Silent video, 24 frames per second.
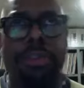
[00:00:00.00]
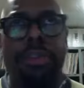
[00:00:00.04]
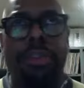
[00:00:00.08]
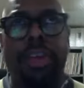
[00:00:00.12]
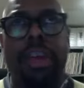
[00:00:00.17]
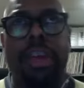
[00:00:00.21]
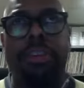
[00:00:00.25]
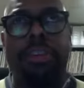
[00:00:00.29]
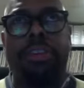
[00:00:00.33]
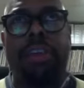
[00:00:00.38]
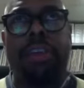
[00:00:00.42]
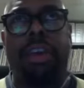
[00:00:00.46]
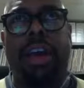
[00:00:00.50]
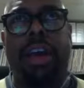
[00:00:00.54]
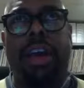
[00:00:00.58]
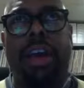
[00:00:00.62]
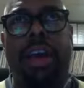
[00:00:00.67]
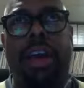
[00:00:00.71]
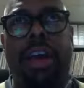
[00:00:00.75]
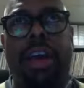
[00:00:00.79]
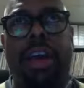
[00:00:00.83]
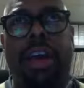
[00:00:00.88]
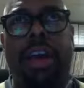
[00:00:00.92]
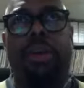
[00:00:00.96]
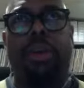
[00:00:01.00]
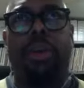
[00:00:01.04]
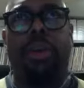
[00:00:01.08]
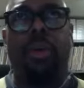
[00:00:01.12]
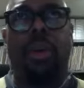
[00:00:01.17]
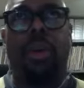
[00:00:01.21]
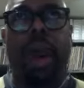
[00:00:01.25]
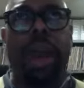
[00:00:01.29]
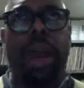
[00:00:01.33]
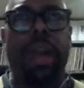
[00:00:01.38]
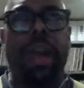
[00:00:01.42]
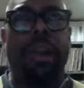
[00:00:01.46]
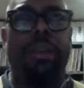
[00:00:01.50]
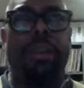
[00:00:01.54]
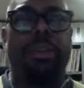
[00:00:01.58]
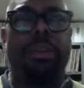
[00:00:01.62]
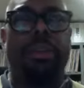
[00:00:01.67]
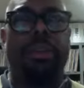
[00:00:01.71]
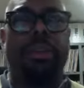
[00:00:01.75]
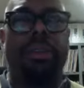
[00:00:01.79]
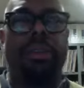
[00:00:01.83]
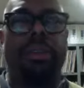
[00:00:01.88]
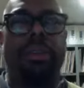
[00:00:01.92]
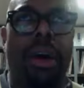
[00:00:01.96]
that she got were quite
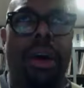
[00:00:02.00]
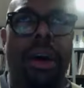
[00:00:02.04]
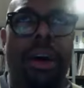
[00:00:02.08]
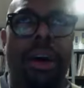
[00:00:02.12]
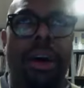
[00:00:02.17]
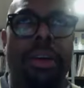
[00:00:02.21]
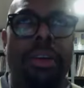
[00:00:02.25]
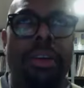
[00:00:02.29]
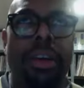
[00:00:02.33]
uh,